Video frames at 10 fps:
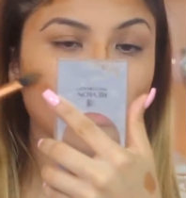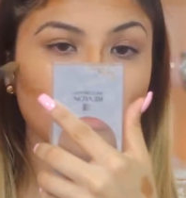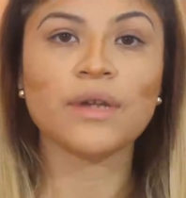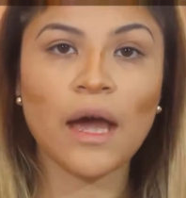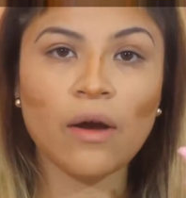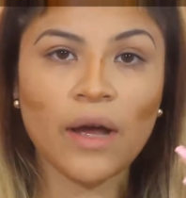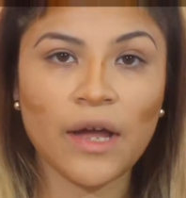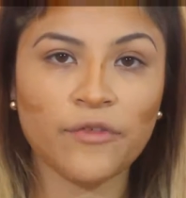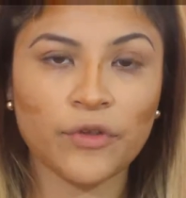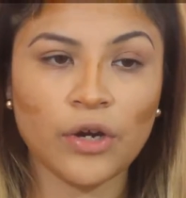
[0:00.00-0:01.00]
Now
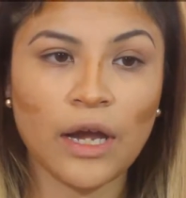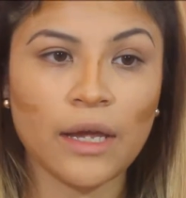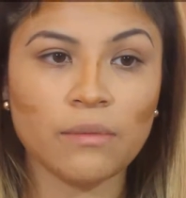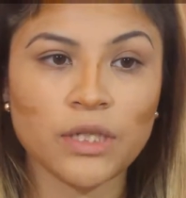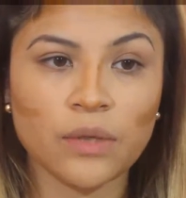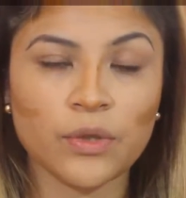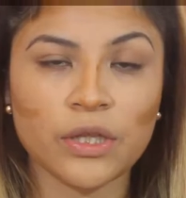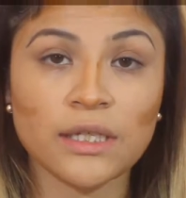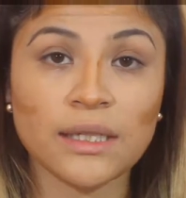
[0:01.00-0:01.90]
after I am done with this,